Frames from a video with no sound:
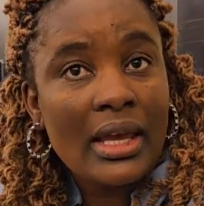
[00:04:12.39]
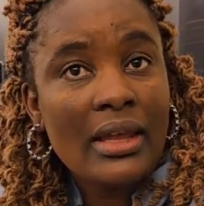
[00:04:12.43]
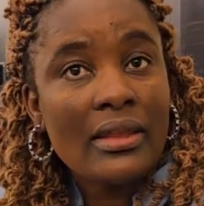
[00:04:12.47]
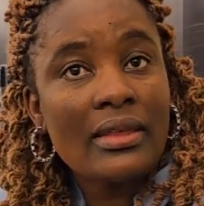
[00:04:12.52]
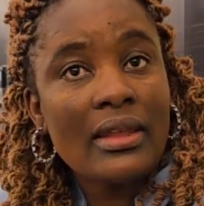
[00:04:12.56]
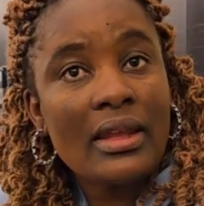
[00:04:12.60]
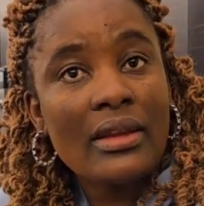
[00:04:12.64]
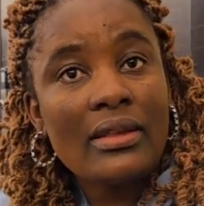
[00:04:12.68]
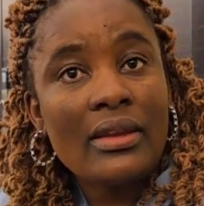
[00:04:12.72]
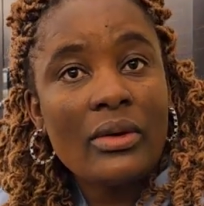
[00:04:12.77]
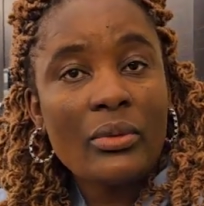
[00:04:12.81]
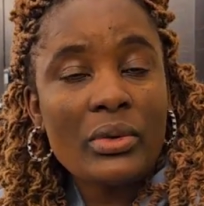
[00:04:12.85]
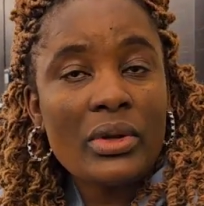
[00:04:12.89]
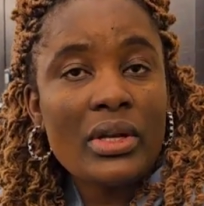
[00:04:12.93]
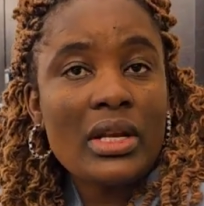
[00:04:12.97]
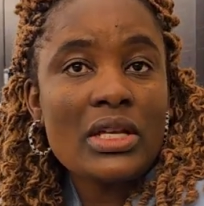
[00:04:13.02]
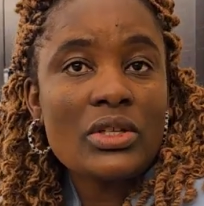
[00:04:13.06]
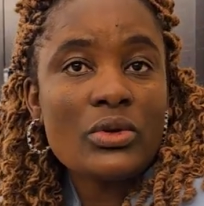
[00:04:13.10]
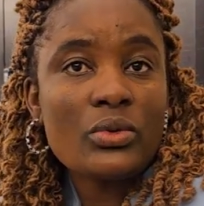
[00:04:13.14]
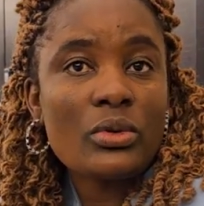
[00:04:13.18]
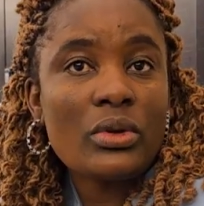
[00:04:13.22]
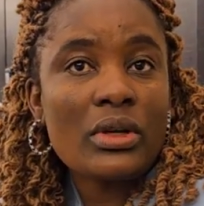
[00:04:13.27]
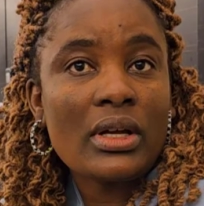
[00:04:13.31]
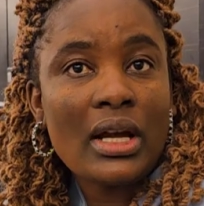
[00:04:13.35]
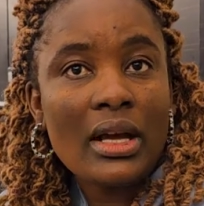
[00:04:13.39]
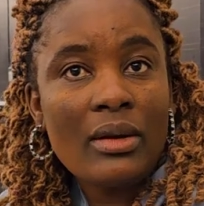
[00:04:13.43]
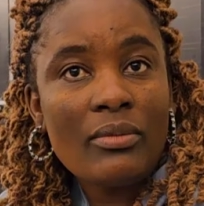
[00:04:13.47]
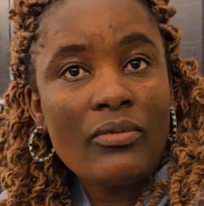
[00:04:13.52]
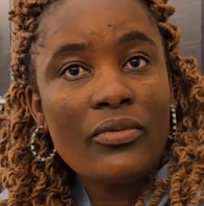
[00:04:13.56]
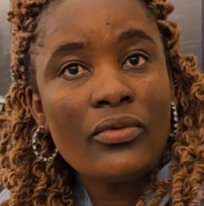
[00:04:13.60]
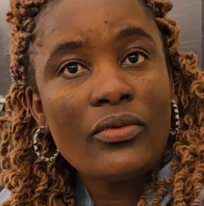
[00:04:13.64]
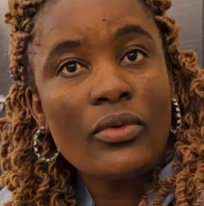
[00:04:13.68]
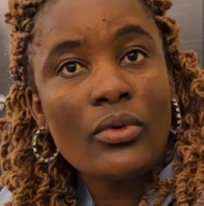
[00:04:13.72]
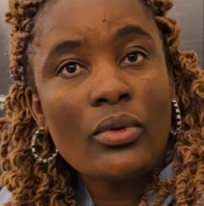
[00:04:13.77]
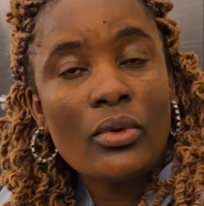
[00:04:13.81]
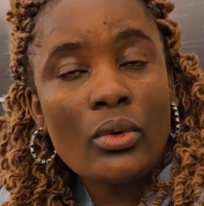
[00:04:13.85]
and then the winners will
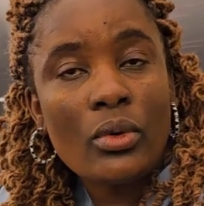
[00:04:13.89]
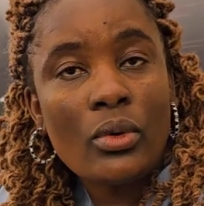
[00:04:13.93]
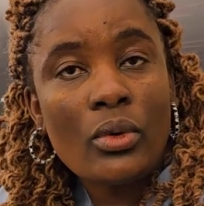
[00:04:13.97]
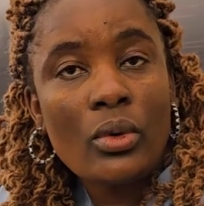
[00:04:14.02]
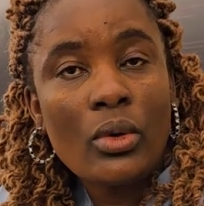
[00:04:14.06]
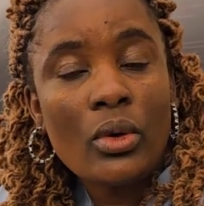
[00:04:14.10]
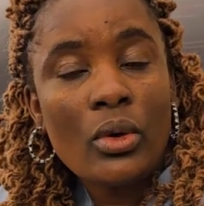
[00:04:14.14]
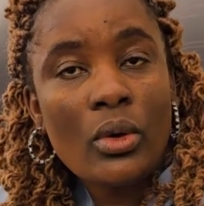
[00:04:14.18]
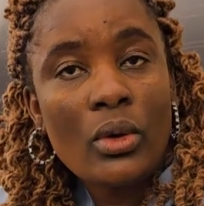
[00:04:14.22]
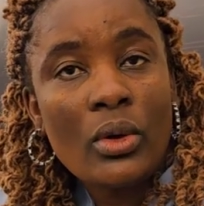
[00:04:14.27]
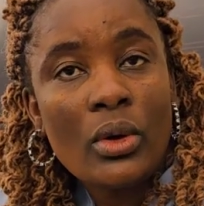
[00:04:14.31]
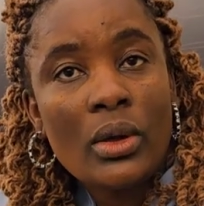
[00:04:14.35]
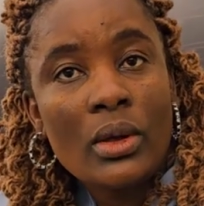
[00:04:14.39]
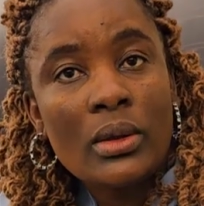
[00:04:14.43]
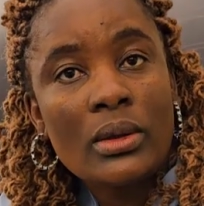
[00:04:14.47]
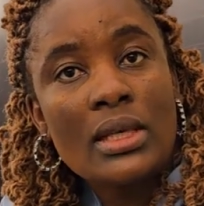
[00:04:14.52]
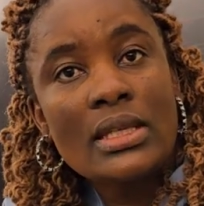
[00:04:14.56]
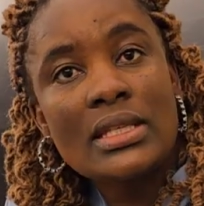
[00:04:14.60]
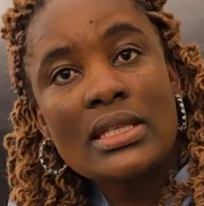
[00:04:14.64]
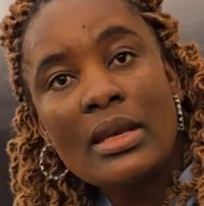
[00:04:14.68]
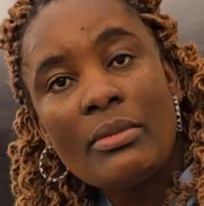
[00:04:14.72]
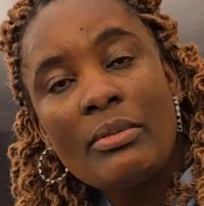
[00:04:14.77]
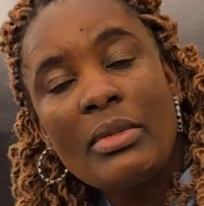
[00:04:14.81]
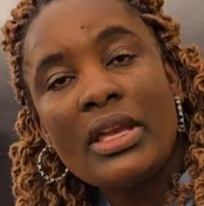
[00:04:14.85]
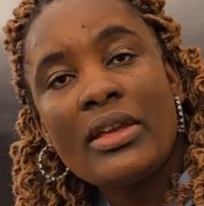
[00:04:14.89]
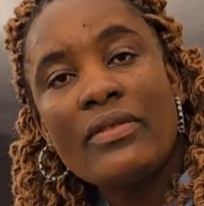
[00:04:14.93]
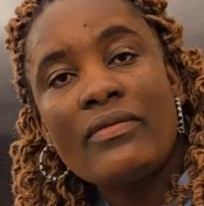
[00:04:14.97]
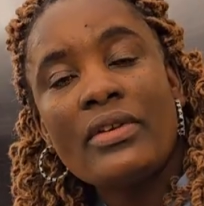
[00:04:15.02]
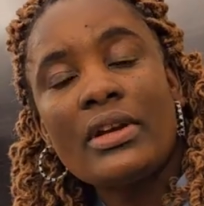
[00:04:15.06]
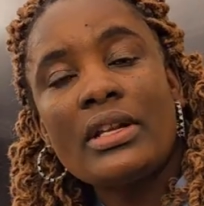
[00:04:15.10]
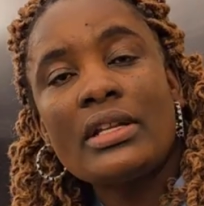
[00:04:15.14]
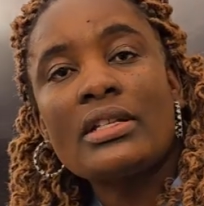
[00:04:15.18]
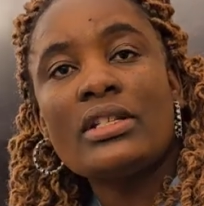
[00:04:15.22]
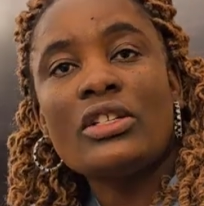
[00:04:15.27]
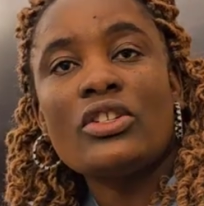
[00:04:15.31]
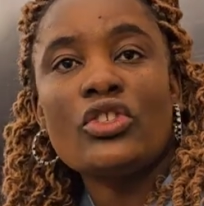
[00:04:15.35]
come for the summer
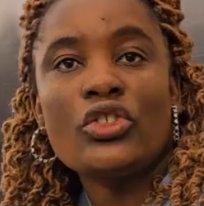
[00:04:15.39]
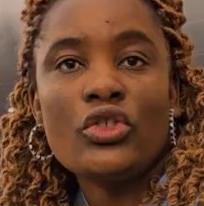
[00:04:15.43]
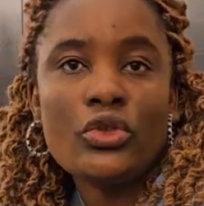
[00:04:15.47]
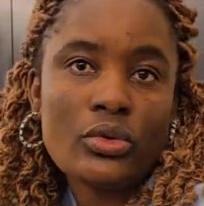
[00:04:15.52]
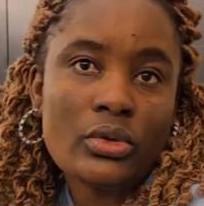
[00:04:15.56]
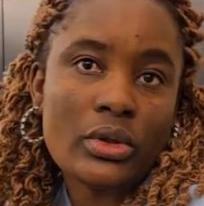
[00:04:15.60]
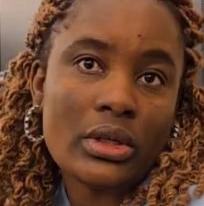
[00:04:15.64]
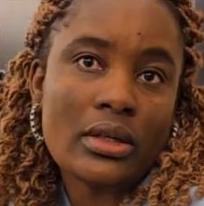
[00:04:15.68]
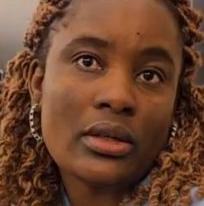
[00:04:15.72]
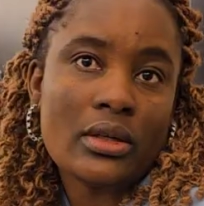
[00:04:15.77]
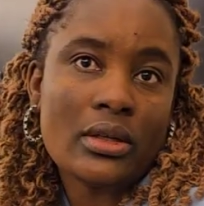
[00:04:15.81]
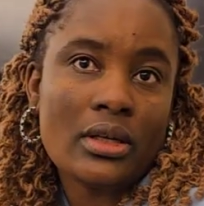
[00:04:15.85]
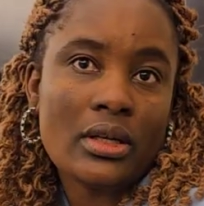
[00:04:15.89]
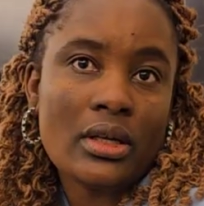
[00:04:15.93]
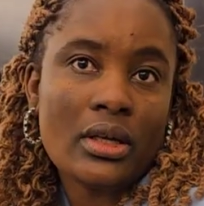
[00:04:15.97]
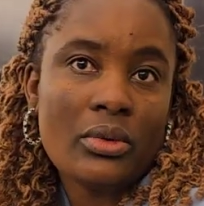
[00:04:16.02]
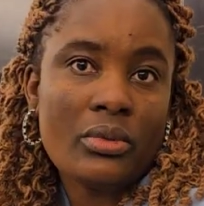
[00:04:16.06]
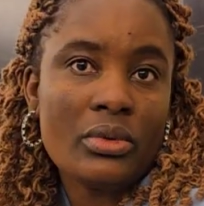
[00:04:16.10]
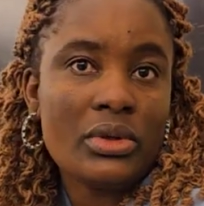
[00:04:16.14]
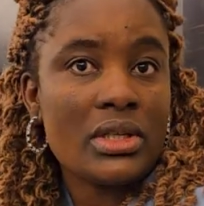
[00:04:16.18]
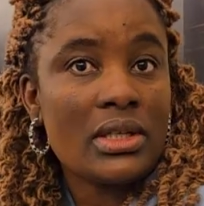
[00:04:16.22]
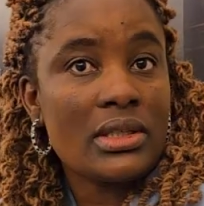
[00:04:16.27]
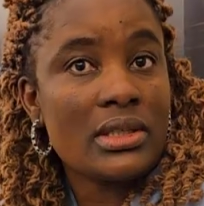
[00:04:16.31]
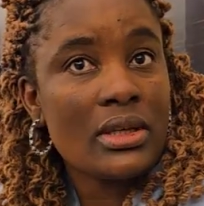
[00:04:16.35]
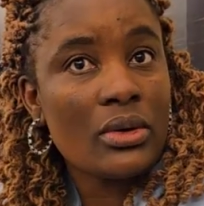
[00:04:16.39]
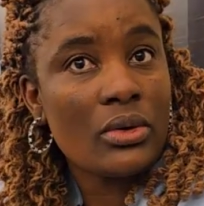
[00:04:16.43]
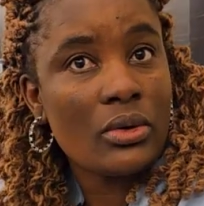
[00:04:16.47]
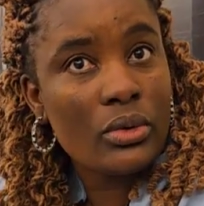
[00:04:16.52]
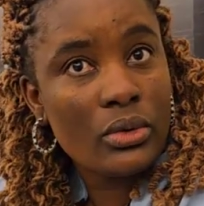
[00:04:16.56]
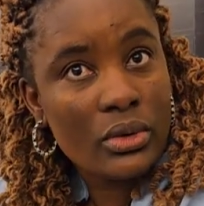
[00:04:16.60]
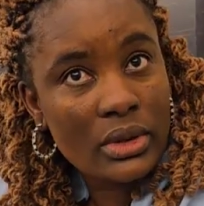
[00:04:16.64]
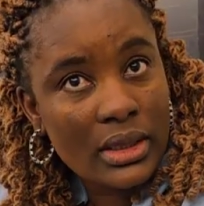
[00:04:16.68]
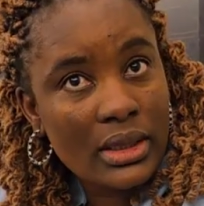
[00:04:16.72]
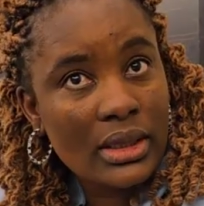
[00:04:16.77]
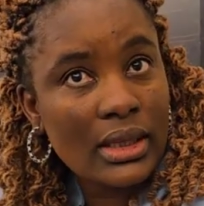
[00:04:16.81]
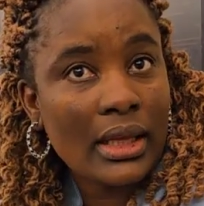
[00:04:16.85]
event in June, wow. which is a
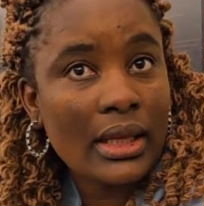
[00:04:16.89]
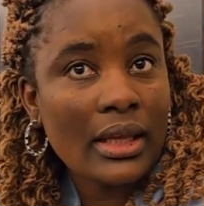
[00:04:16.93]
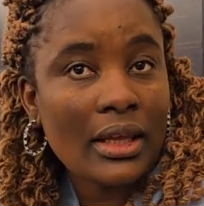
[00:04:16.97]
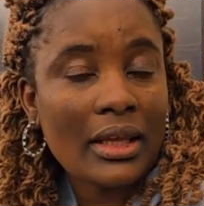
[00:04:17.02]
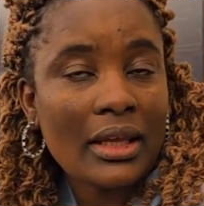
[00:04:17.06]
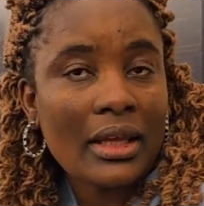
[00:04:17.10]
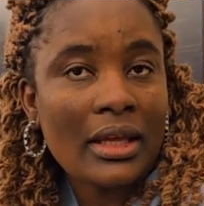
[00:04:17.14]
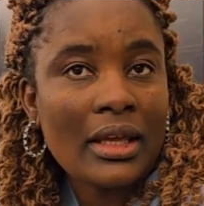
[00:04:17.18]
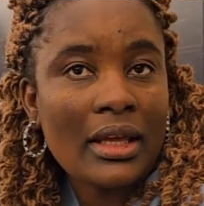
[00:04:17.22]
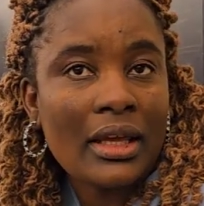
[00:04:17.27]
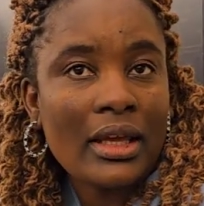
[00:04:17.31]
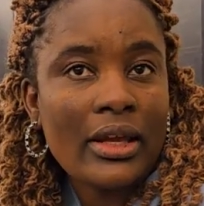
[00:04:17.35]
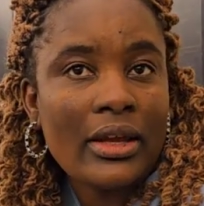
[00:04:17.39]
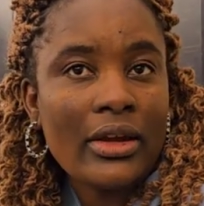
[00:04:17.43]
good thing.